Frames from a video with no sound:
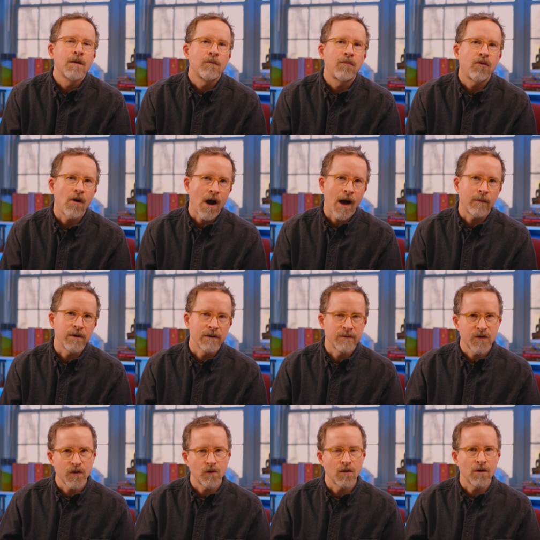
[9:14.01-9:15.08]

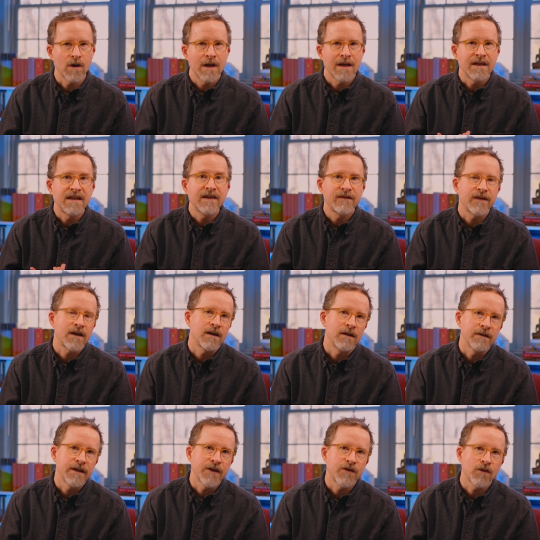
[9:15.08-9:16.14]
problems or
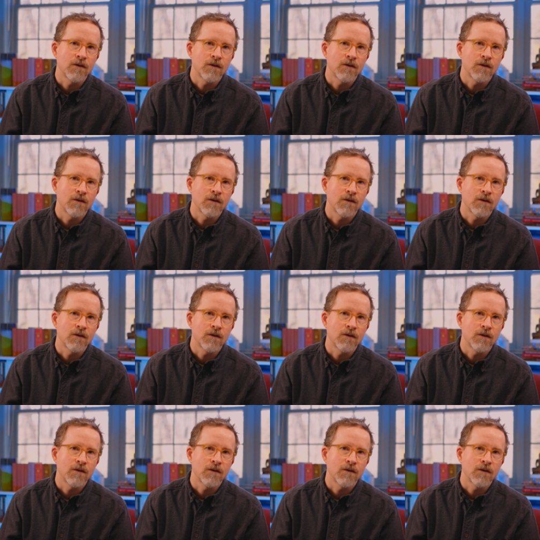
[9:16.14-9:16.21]
difficulties